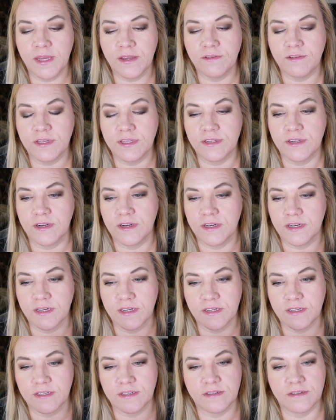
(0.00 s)
I
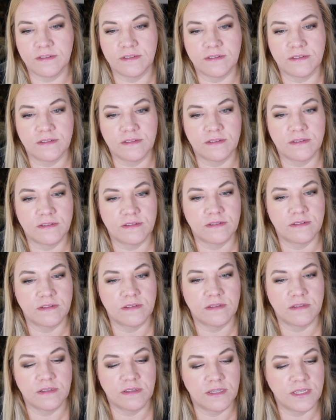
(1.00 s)
retarded?
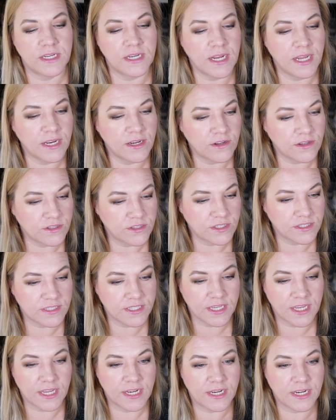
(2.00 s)
Didn't I not
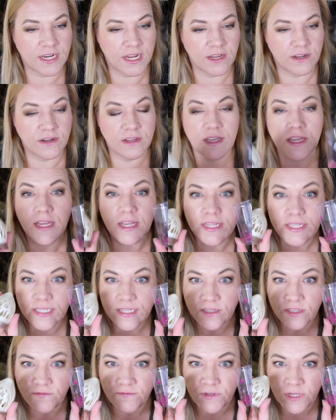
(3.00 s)
just get it out?
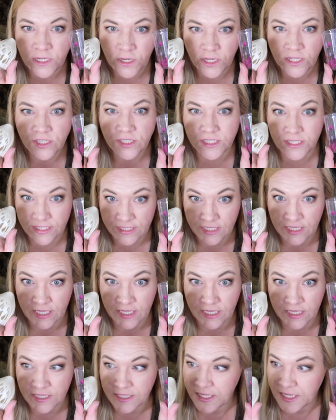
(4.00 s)
Did we not just
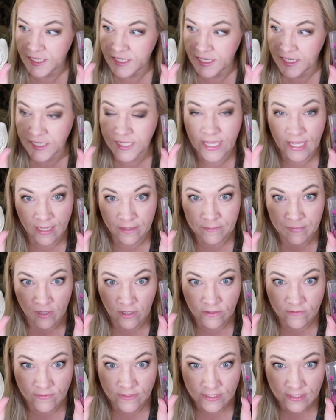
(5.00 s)
see that it came
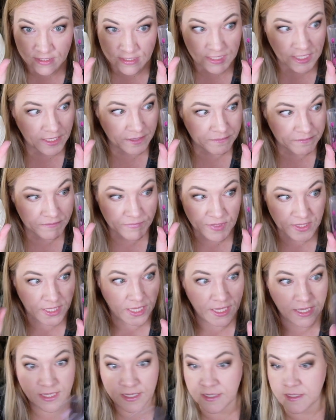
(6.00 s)
out of the same
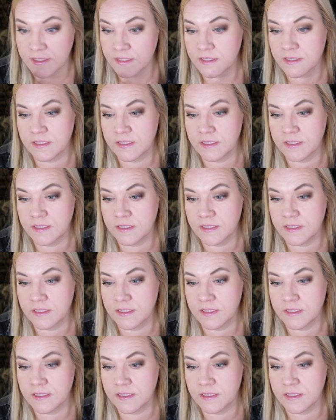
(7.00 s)
thing?